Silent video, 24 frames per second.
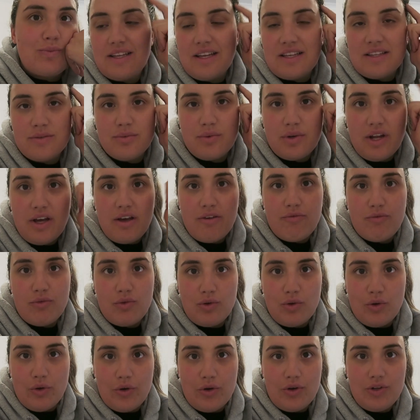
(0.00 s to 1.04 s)
That's what I've
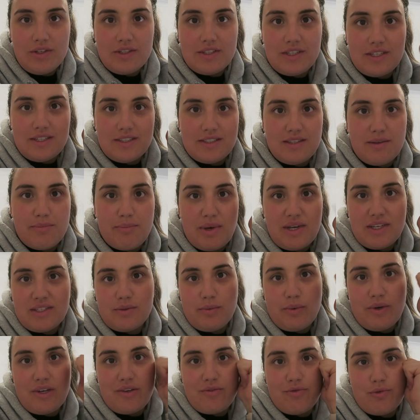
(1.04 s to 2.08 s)
learned is the best
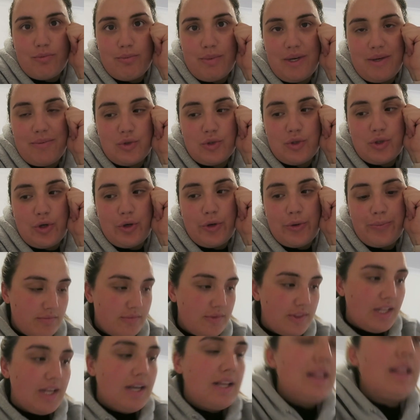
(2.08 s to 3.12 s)
way for me. So
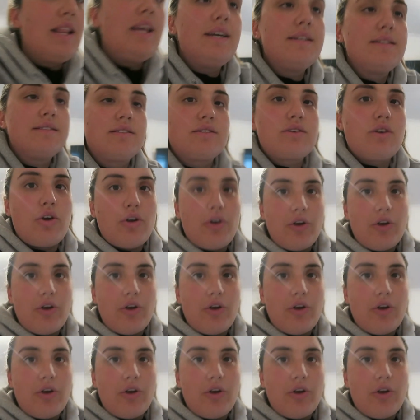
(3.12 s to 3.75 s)
let's go